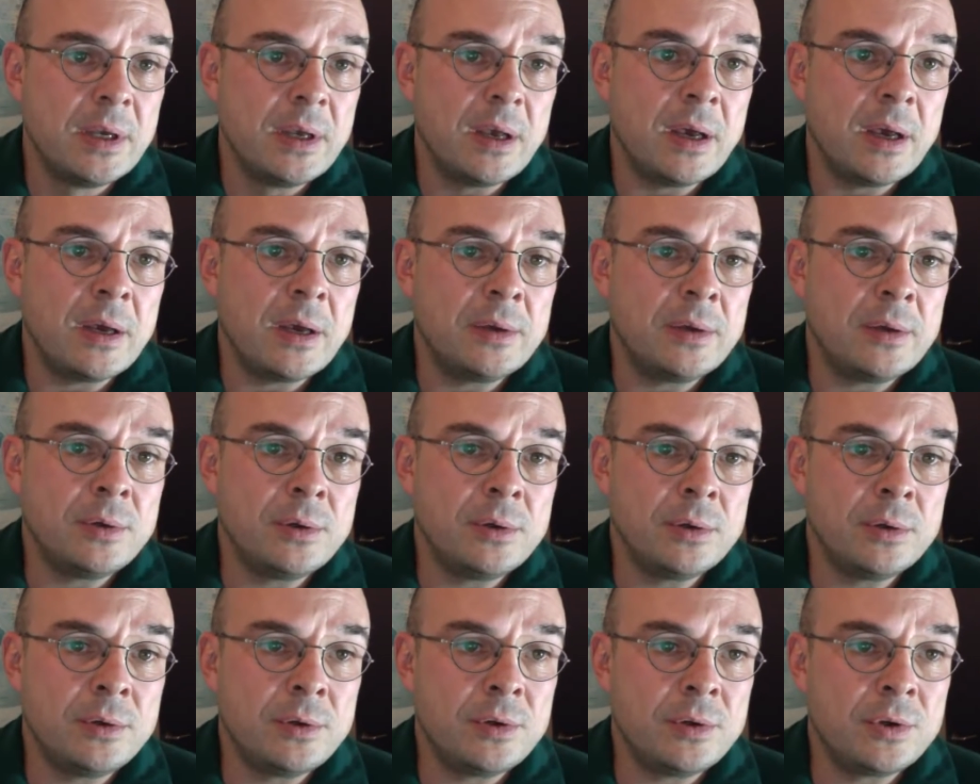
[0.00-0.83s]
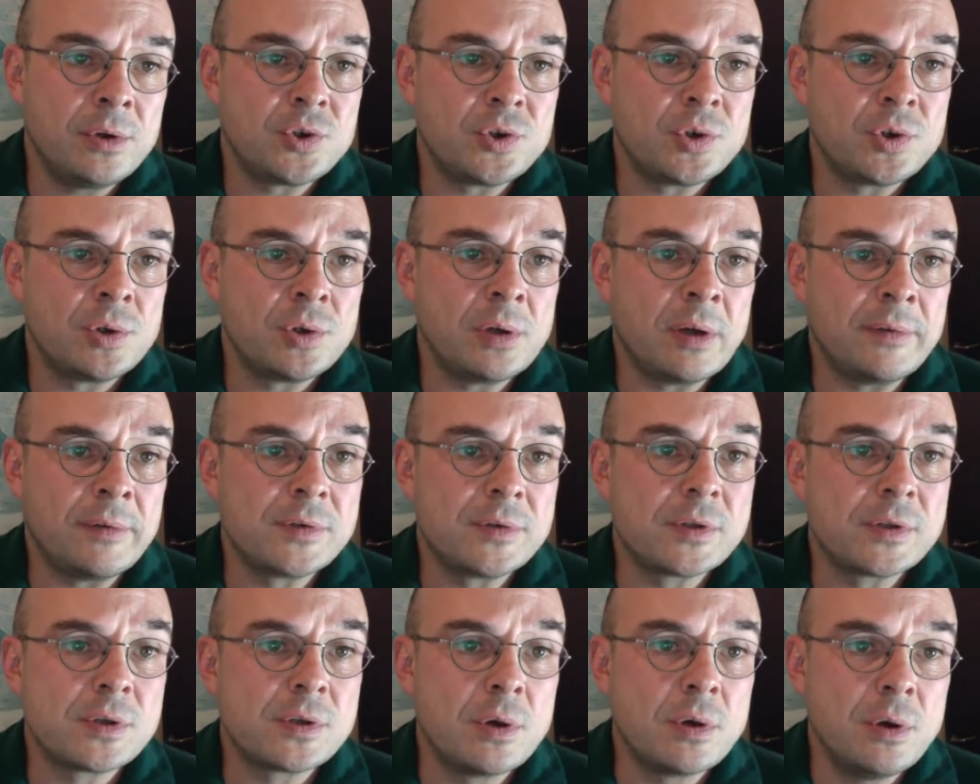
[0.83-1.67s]
you know, the notion
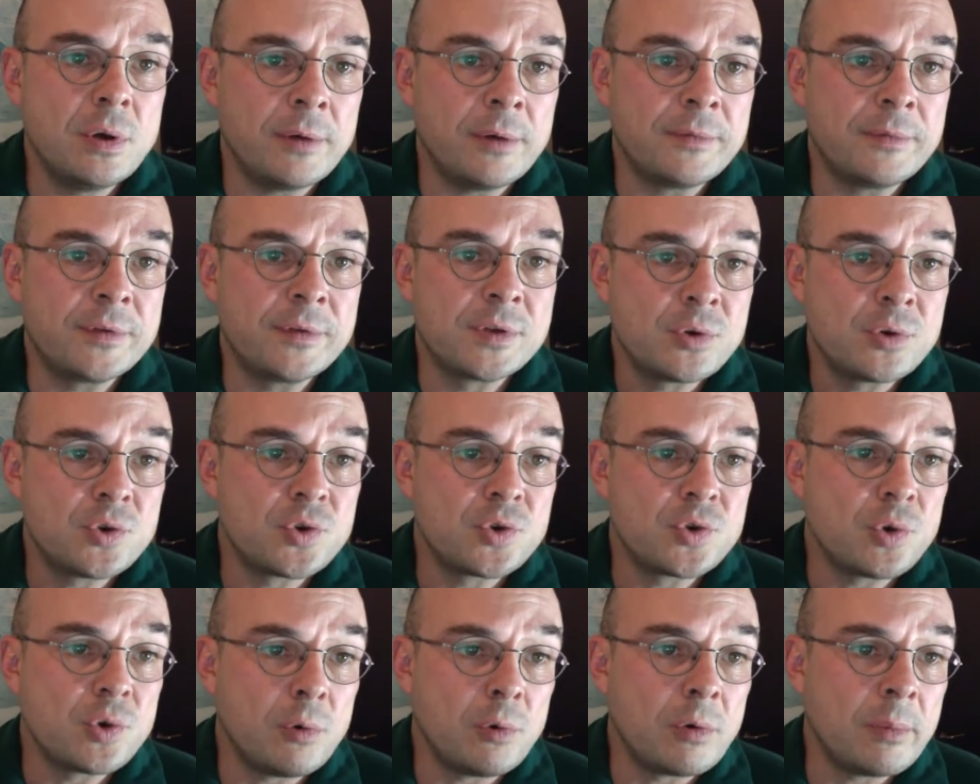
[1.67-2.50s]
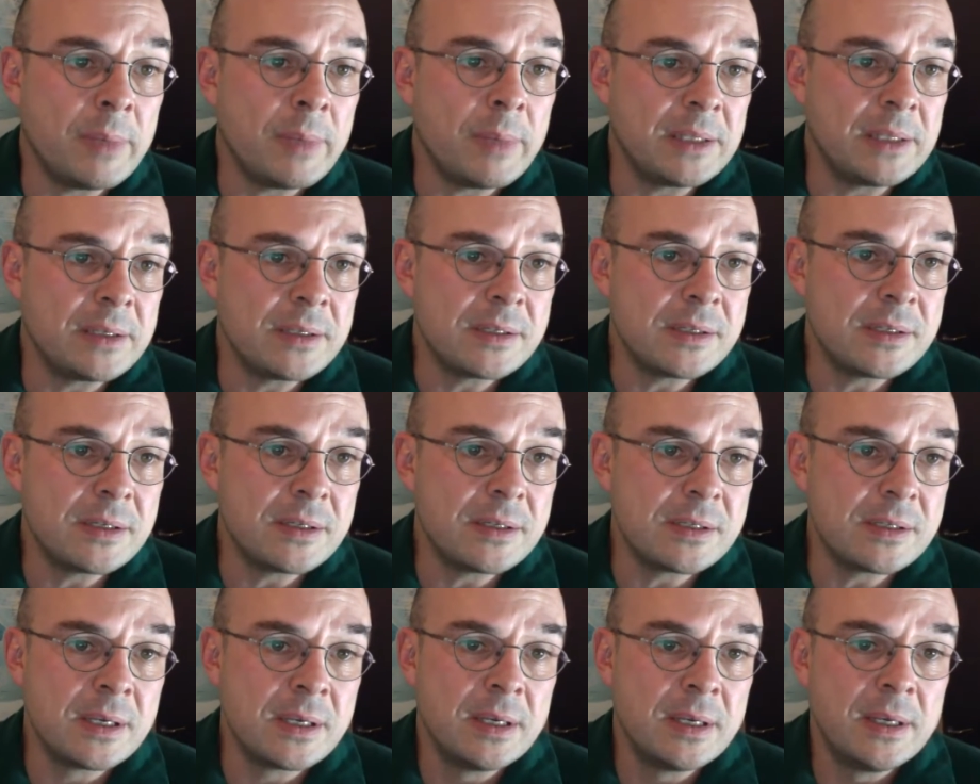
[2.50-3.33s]
of social
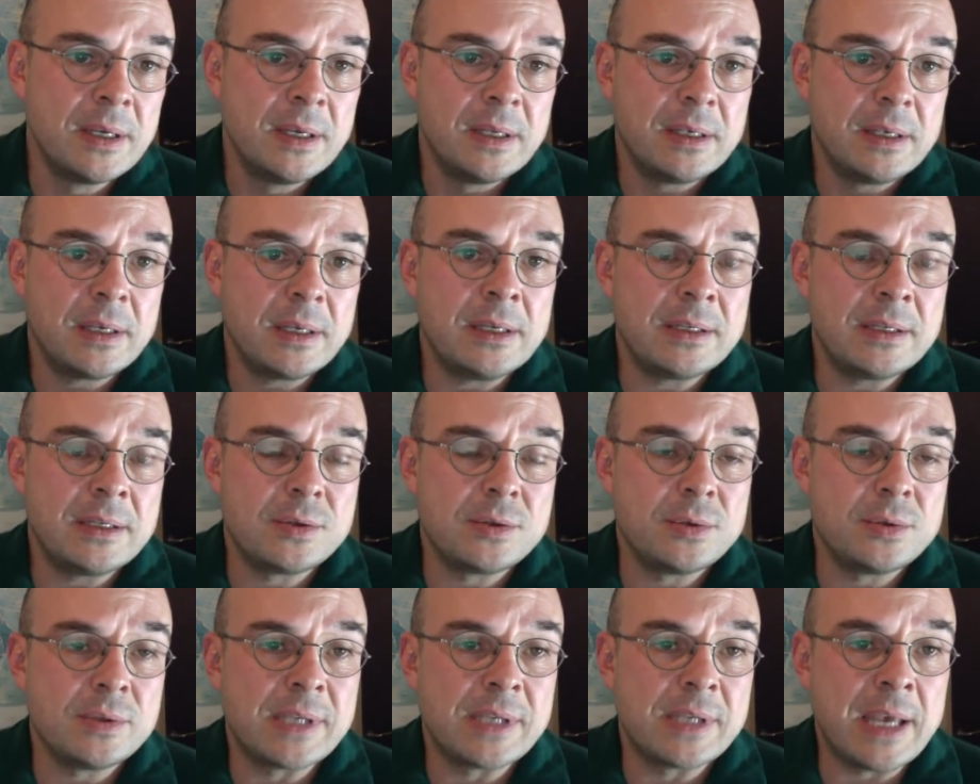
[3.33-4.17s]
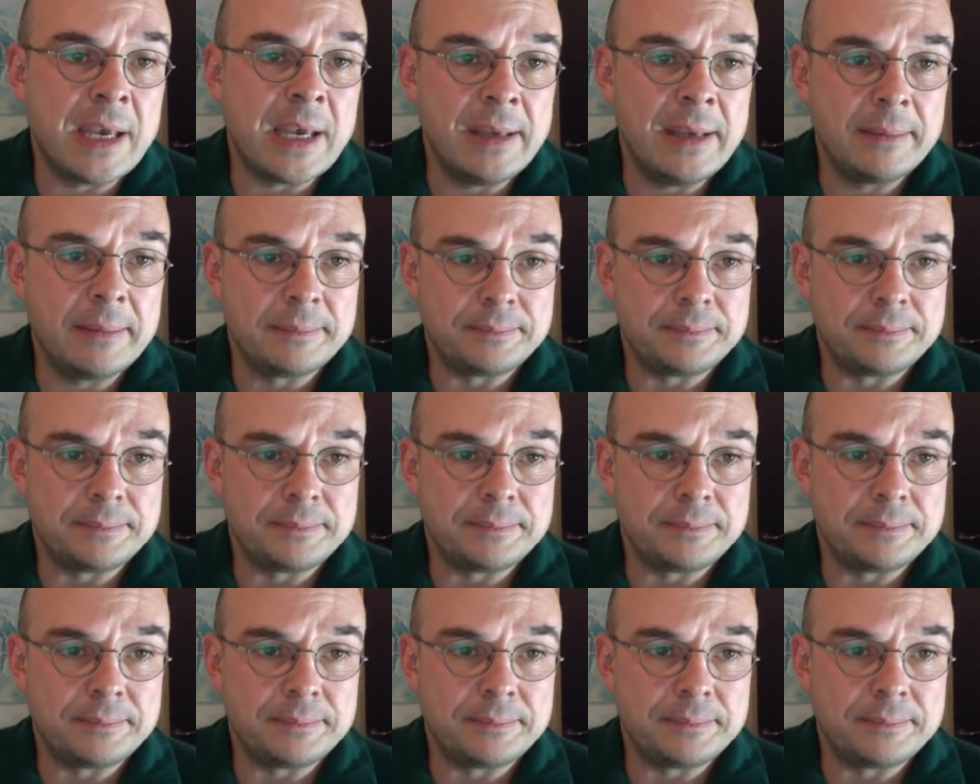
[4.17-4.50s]
remittances, that is to say,